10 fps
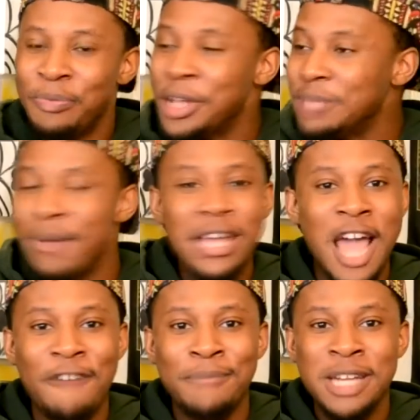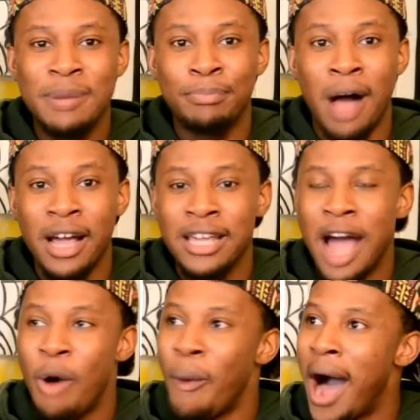This man, Kelvin Benjamin, blocking
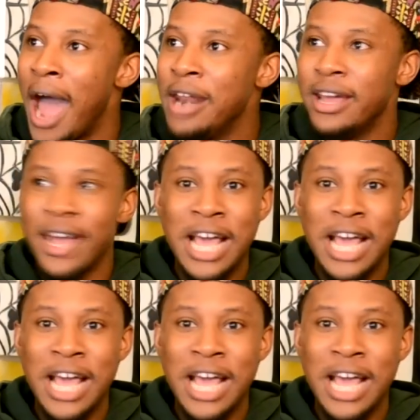out wide